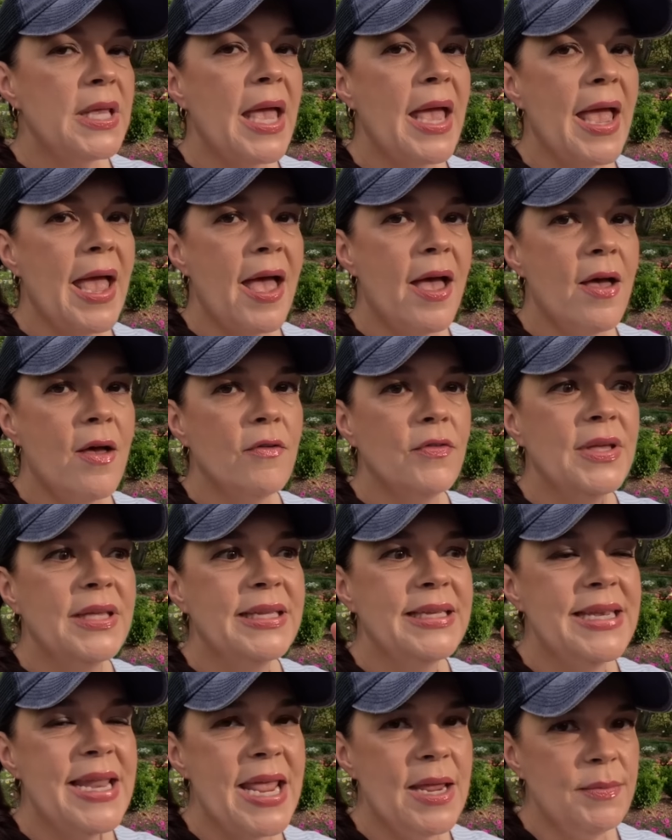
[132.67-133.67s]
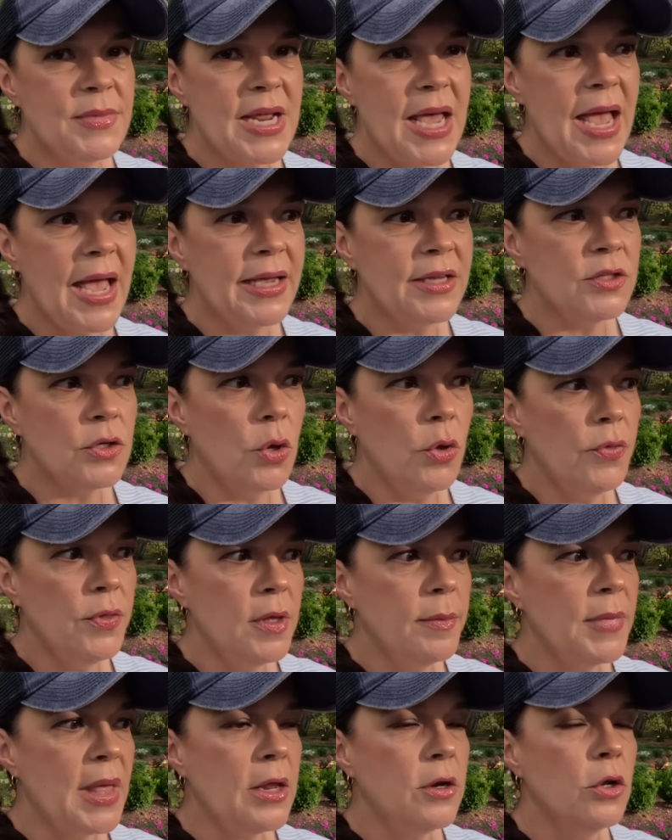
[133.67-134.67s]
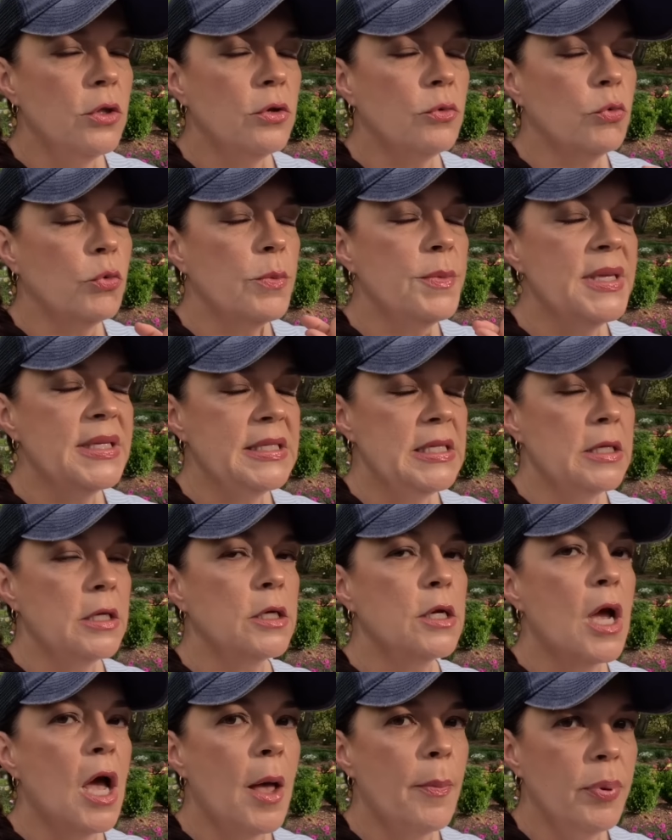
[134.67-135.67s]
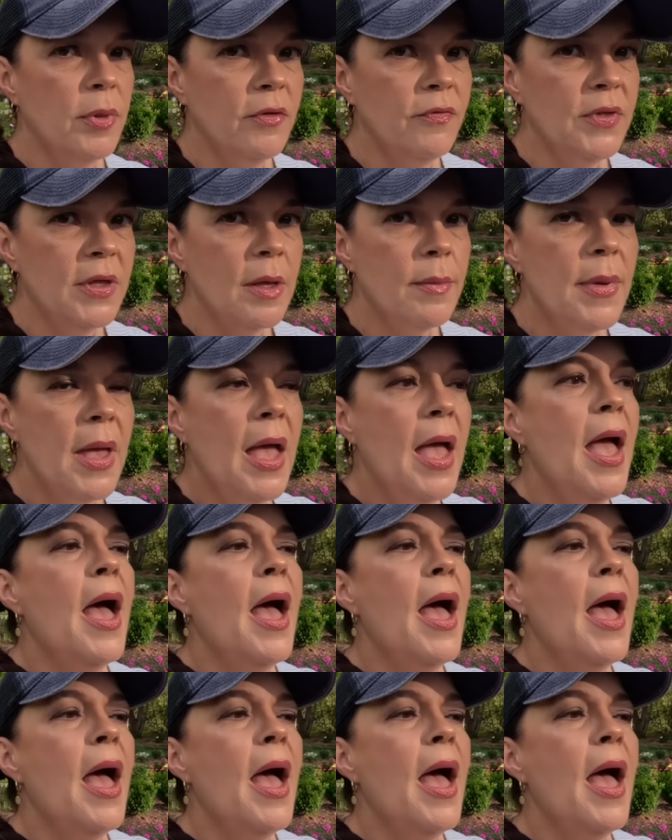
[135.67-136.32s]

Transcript: have name tags on them. I know there were missing a couple of them.